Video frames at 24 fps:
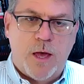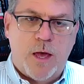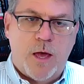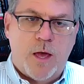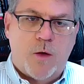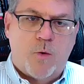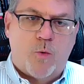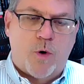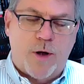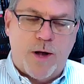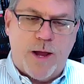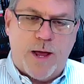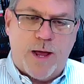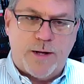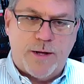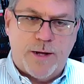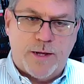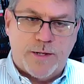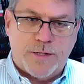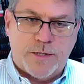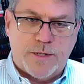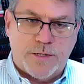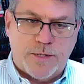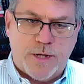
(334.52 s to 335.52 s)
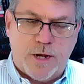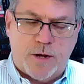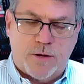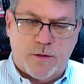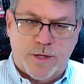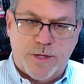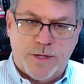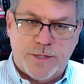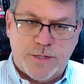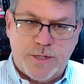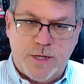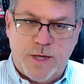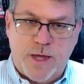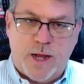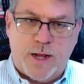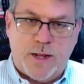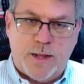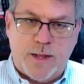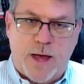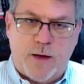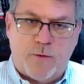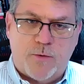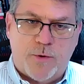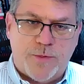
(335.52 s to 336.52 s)
We're not necessarily seeing
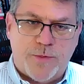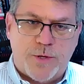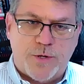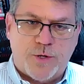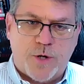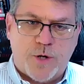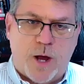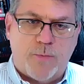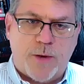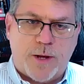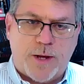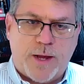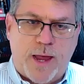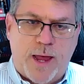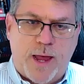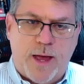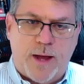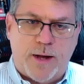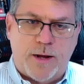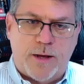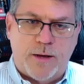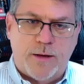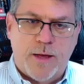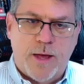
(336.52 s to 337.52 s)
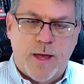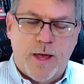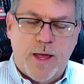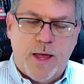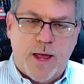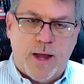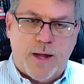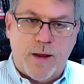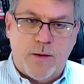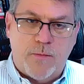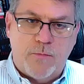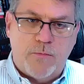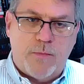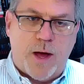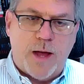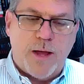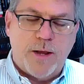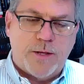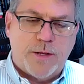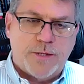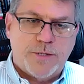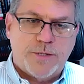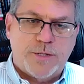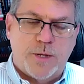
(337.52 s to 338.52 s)
that with the Tropicana, and it
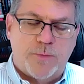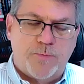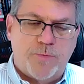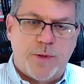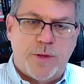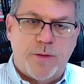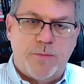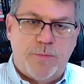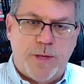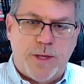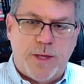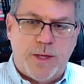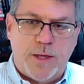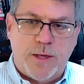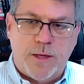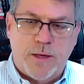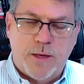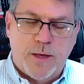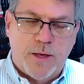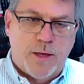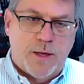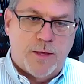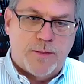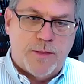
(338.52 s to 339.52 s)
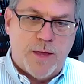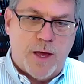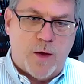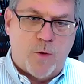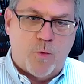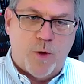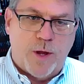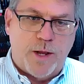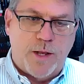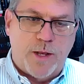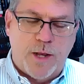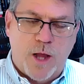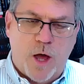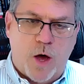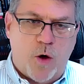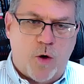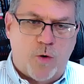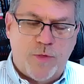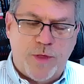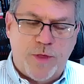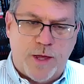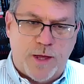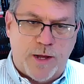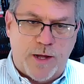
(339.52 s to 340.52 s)
might simply be that we
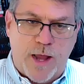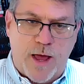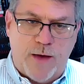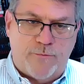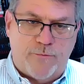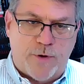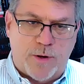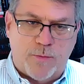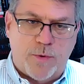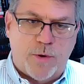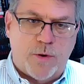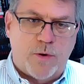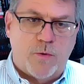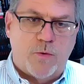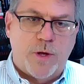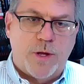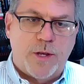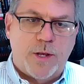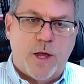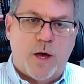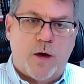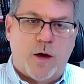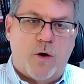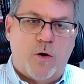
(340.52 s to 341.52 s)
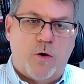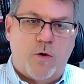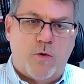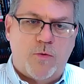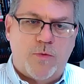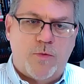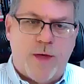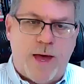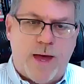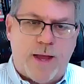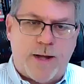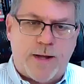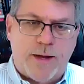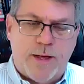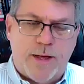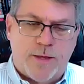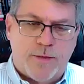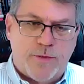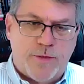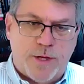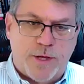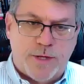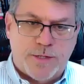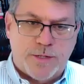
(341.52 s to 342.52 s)
know the inevitable. We know that
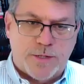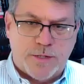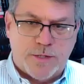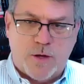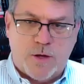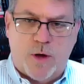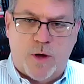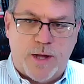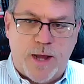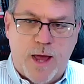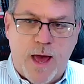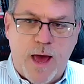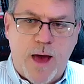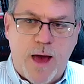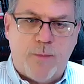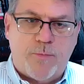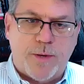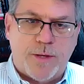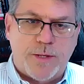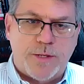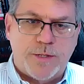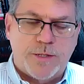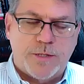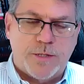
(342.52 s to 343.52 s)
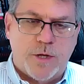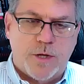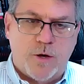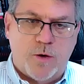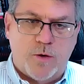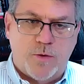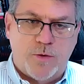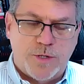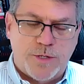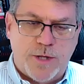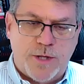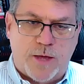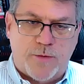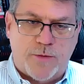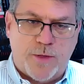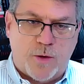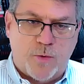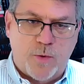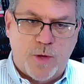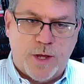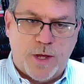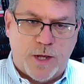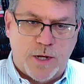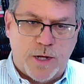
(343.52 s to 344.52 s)
this is going to happen, so there's nothing
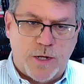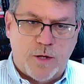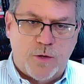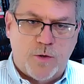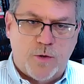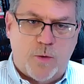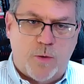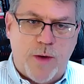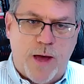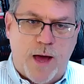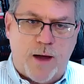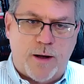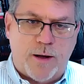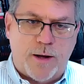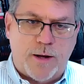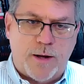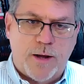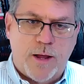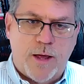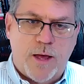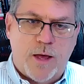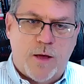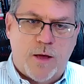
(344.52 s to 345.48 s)
we can do about it.